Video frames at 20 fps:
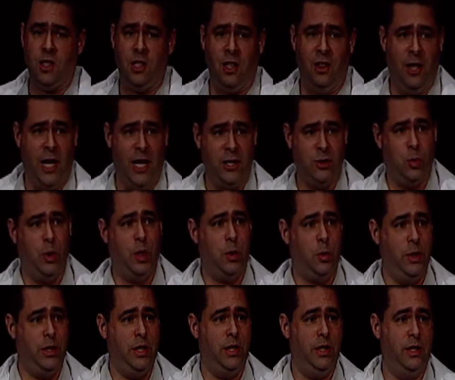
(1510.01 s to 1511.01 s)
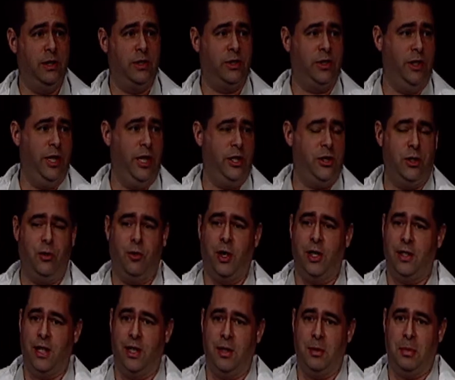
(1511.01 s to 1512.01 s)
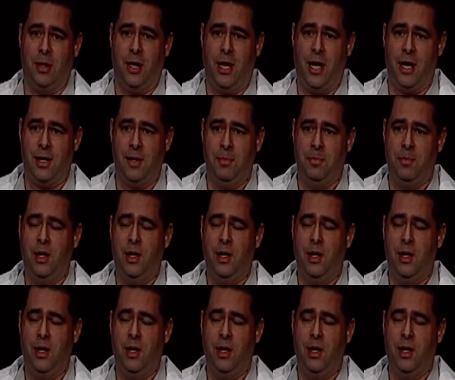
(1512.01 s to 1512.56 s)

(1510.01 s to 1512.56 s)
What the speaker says: Last week we did an installation right down the block.